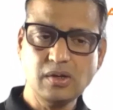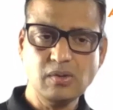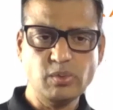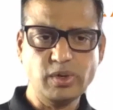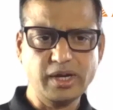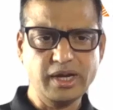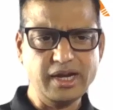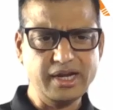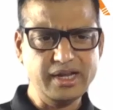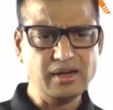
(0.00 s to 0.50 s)

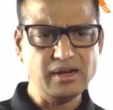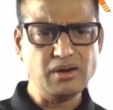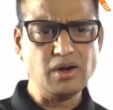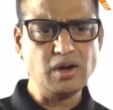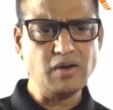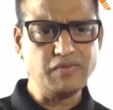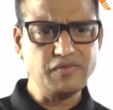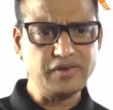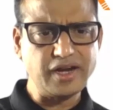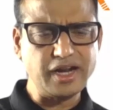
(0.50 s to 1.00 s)
We're getting a lot
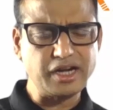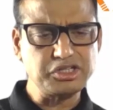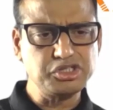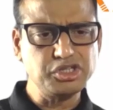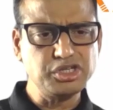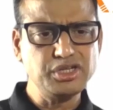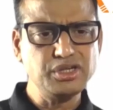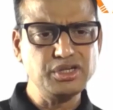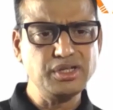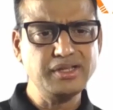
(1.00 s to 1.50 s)
of
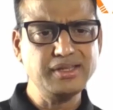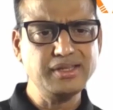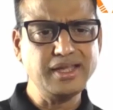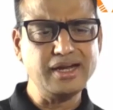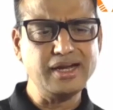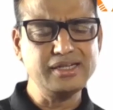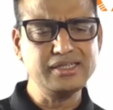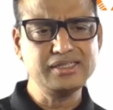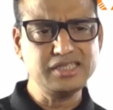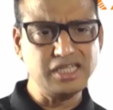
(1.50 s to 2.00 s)
traction in
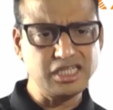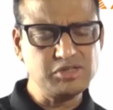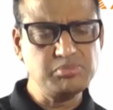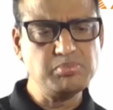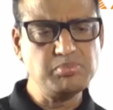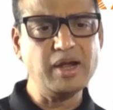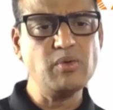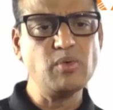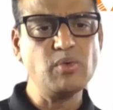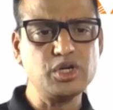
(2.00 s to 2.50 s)
that just
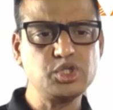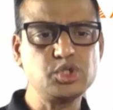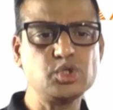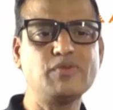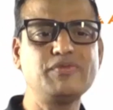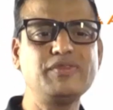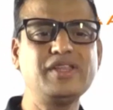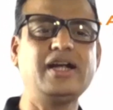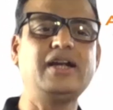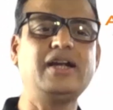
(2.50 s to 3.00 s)
by virtue
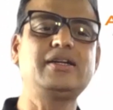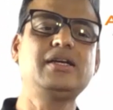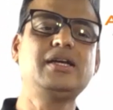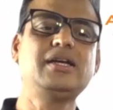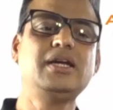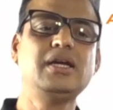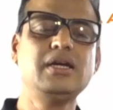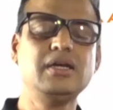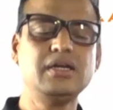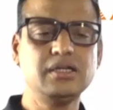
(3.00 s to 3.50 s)
of that
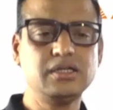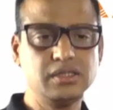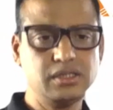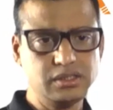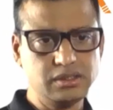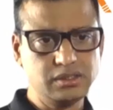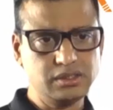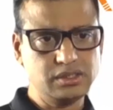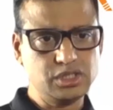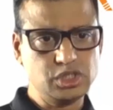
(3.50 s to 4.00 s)

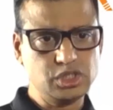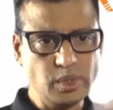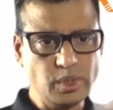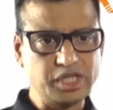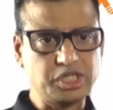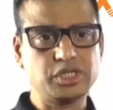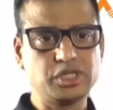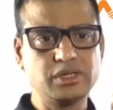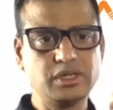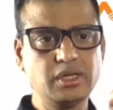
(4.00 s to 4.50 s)

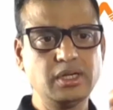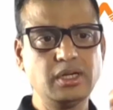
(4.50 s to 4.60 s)
switch